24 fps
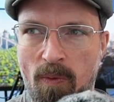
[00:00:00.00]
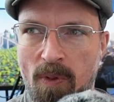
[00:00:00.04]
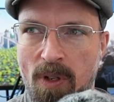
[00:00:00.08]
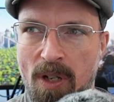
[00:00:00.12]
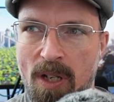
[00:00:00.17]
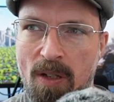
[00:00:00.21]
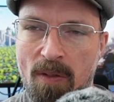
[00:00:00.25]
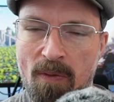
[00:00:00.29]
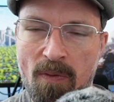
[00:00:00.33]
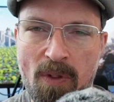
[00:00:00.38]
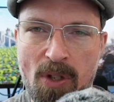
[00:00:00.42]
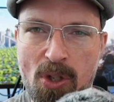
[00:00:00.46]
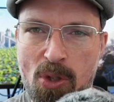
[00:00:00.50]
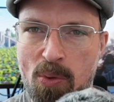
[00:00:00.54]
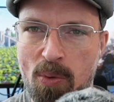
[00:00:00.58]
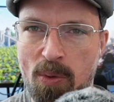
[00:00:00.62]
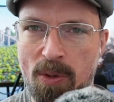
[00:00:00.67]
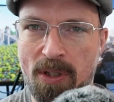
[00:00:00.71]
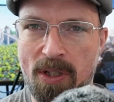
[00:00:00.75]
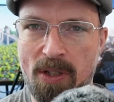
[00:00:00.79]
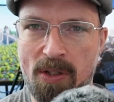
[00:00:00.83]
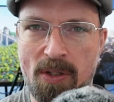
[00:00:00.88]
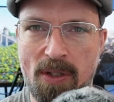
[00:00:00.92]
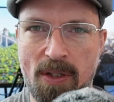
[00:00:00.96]
in visual
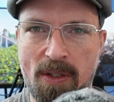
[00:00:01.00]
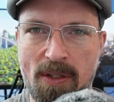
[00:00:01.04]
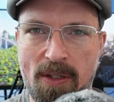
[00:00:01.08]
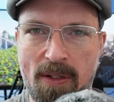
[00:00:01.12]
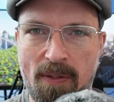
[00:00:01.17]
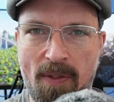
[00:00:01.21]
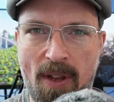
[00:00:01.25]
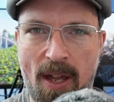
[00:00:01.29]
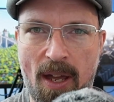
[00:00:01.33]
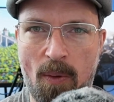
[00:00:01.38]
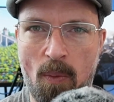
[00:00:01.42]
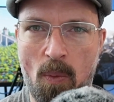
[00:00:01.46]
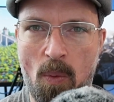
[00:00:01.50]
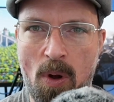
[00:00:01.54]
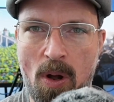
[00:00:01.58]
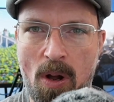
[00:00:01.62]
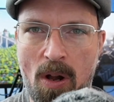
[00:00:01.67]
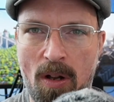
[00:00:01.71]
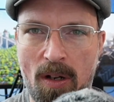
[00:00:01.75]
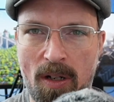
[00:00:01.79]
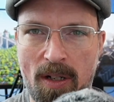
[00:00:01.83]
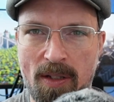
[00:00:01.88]
distance of that wall,